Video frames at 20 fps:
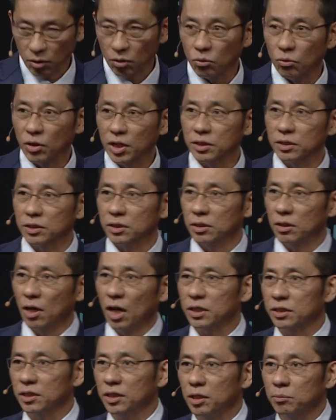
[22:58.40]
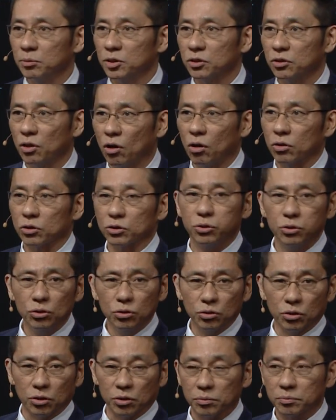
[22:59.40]
Or not even doll,
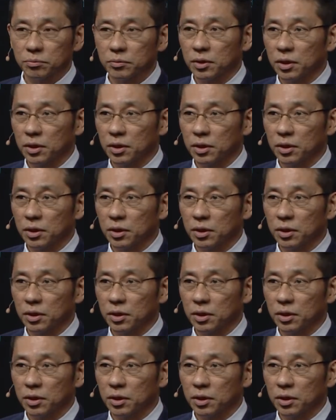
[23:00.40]
tool.